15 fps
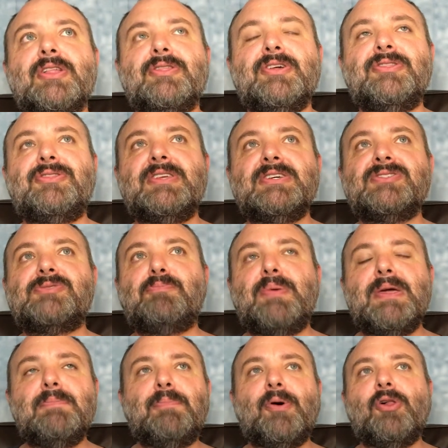that these
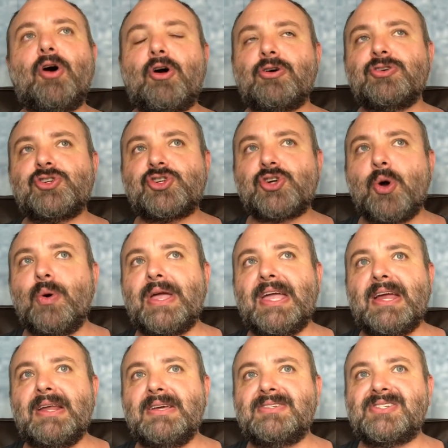people aren't showing
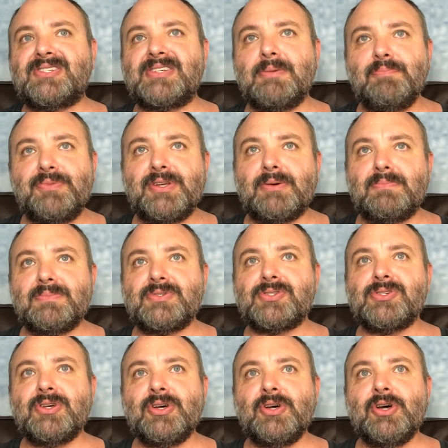any
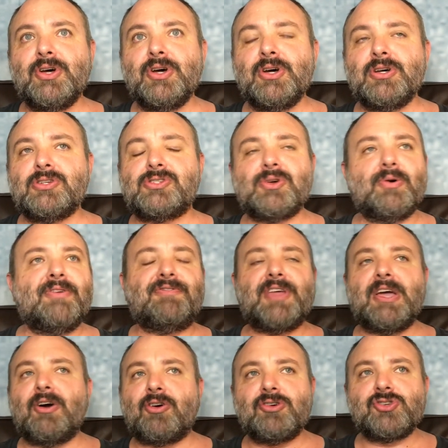symptoms. So if
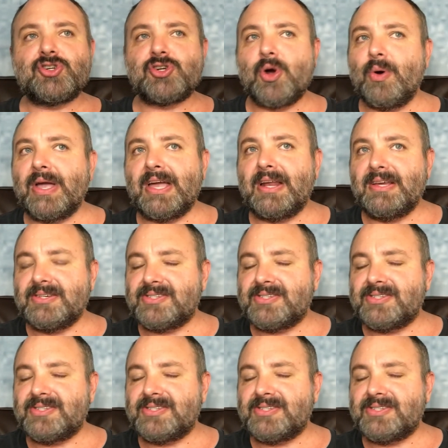they aren't showing any